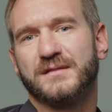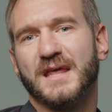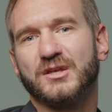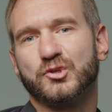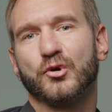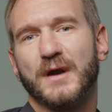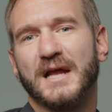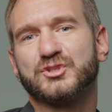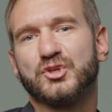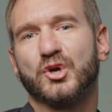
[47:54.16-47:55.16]
that you're
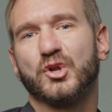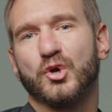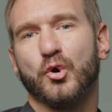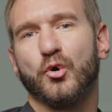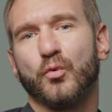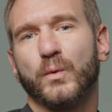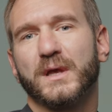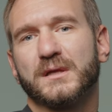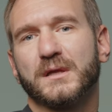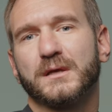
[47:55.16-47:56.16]
actually going to call
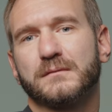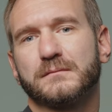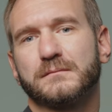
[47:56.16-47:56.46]
weekly.